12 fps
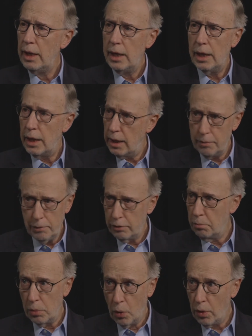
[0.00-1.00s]
There's
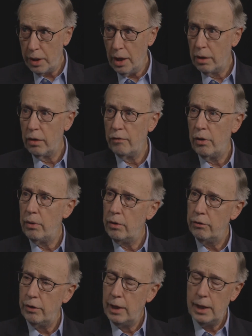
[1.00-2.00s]
more younger
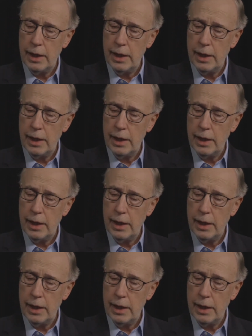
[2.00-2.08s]
voters.